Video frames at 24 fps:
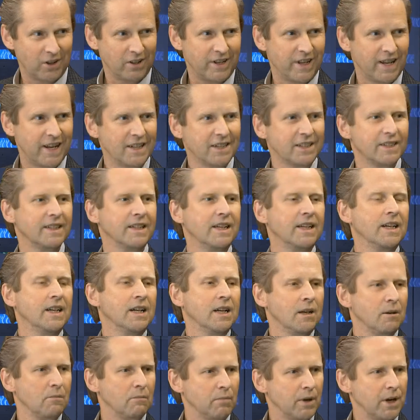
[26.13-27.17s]
on that. Good
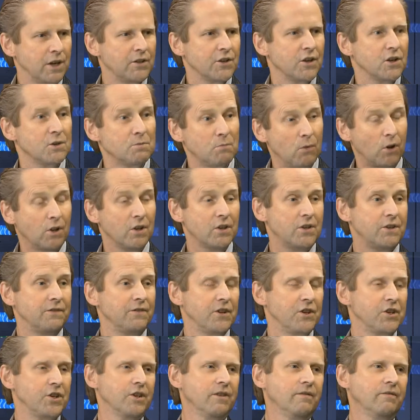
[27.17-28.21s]
for you. But it's our smallest
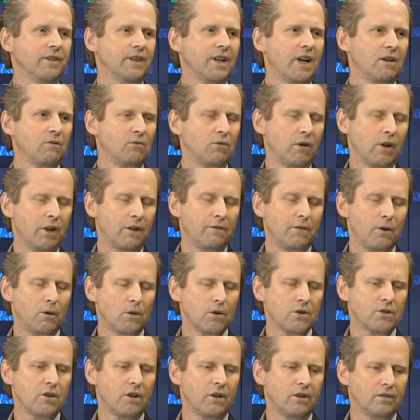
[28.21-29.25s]
division. We're really
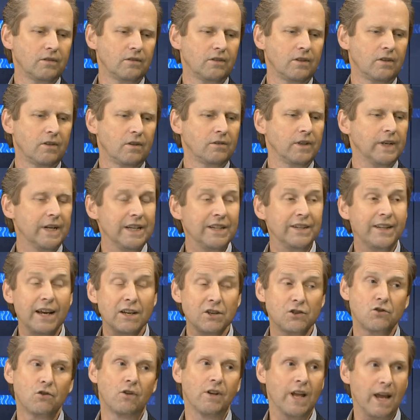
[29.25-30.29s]
focused on
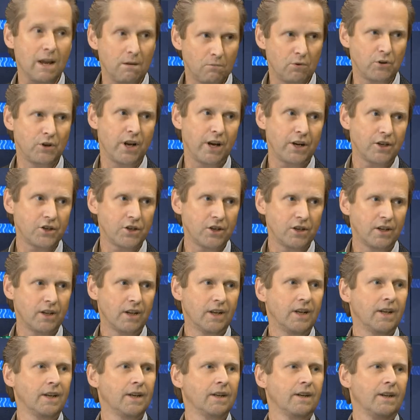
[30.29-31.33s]
industrial hand protection
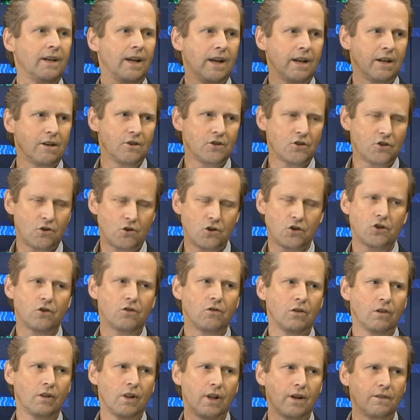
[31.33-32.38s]
and
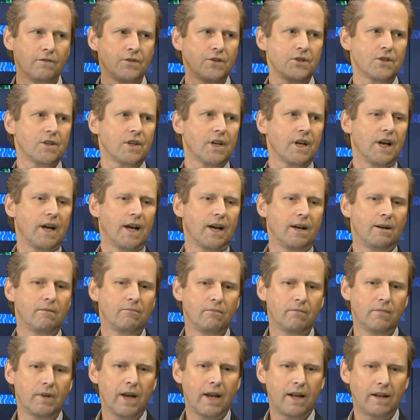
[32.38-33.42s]
surgical gloves,
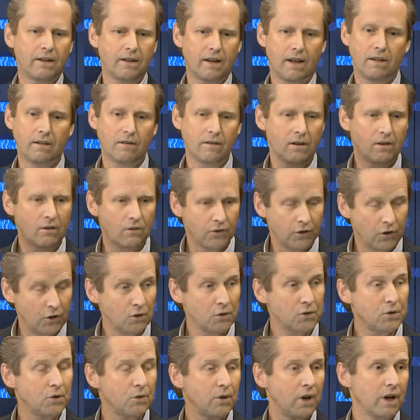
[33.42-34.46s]
and on
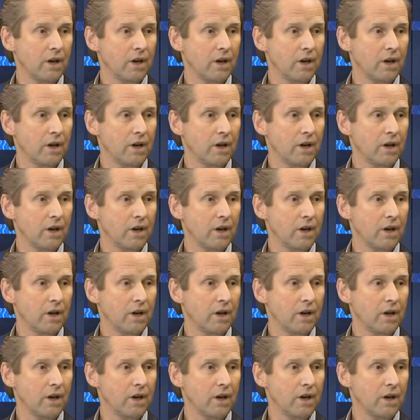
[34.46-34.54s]
those two